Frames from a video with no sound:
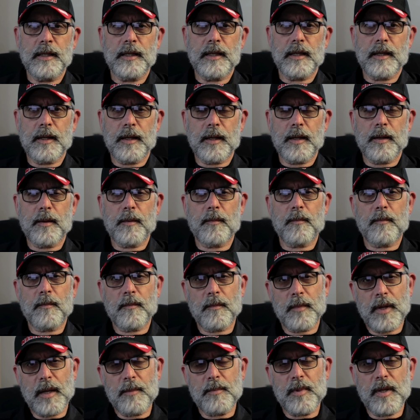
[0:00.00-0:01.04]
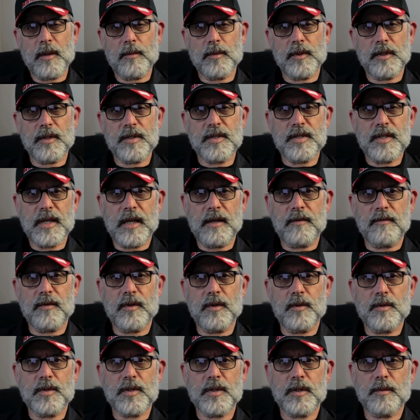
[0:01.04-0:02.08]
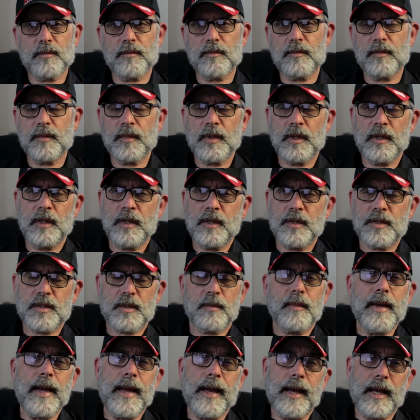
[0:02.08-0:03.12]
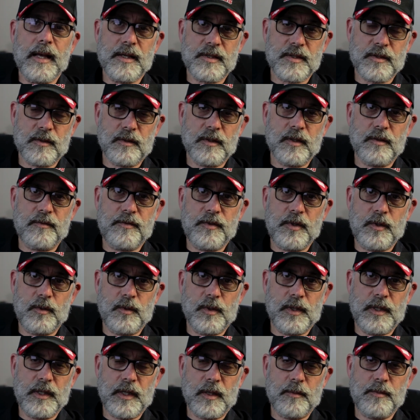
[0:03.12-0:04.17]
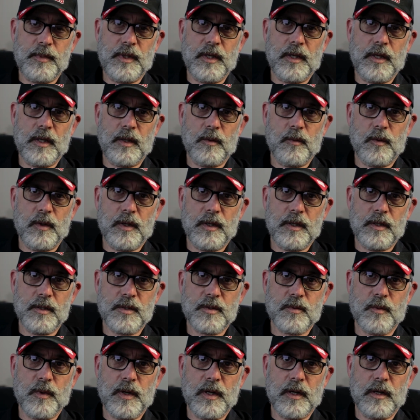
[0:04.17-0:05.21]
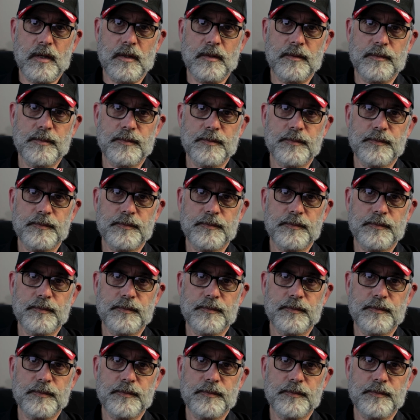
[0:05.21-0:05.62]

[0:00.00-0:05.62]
Might be able to save you some hassle if you end up getting one as well.